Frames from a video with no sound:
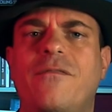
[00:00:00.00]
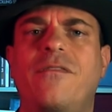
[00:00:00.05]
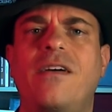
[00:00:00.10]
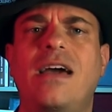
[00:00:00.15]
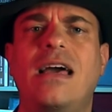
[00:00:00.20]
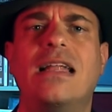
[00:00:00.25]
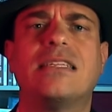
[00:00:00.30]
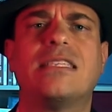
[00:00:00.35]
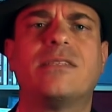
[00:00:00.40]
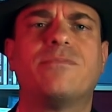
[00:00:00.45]

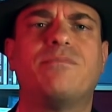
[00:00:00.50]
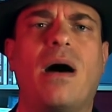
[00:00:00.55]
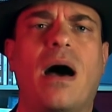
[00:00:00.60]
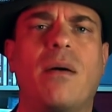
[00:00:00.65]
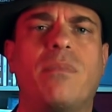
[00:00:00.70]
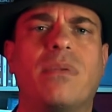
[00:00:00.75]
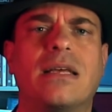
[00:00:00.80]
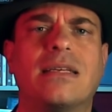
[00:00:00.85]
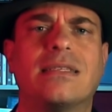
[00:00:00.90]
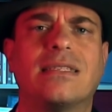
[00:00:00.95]
Fela's
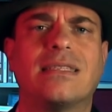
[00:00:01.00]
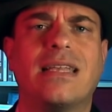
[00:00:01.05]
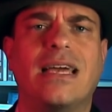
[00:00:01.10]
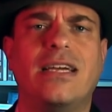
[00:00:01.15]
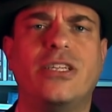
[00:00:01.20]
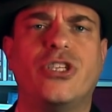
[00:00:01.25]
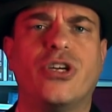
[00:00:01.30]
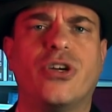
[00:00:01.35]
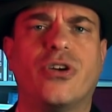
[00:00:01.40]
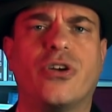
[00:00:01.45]
public
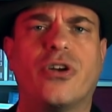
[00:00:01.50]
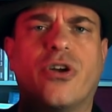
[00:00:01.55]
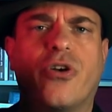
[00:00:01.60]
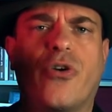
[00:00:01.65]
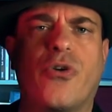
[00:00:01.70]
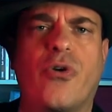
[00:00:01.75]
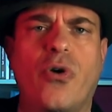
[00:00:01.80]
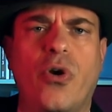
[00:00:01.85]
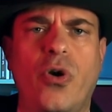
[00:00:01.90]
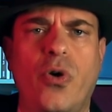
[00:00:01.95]
stature
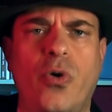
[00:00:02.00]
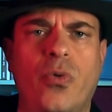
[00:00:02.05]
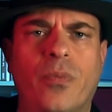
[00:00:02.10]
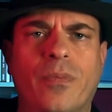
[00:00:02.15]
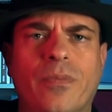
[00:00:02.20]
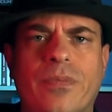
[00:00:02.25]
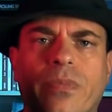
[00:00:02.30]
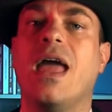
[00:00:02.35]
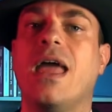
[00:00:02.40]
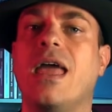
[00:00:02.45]
grew.
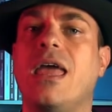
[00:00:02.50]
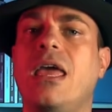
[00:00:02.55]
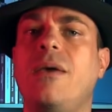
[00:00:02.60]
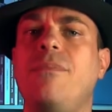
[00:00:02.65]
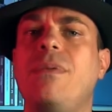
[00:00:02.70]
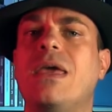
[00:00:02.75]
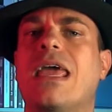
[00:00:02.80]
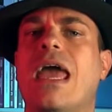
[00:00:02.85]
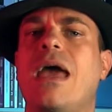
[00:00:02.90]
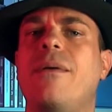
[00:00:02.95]
He
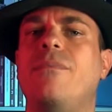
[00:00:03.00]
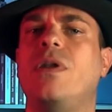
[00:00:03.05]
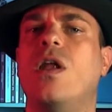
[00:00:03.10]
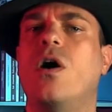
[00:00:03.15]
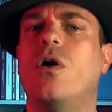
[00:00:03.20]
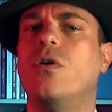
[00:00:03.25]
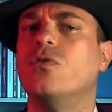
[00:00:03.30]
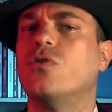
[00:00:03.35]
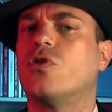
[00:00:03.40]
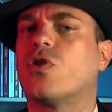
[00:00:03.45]
became
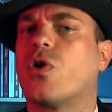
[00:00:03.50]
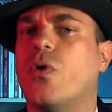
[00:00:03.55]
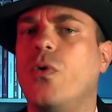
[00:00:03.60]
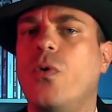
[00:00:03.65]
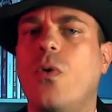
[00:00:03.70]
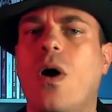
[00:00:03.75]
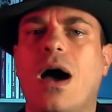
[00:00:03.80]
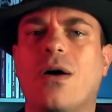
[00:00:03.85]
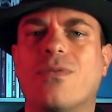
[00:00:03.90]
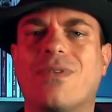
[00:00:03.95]
known
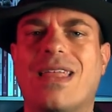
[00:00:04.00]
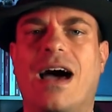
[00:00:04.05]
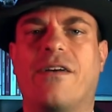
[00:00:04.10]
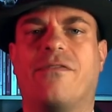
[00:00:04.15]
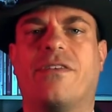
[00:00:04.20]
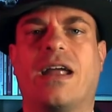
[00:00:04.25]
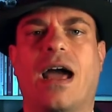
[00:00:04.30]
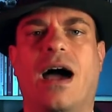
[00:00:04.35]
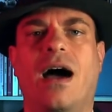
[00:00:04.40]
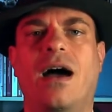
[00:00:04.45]
throughout
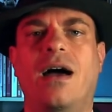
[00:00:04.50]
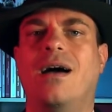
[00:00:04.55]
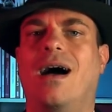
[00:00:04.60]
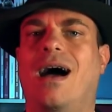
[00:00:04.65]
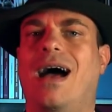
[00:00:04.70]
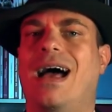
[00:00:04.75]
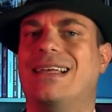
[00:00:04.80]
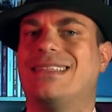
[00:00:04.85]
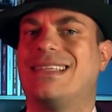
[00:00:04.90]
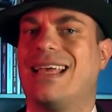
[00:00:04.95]
Africa
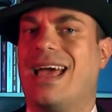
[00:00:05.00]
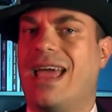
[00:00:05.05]
as a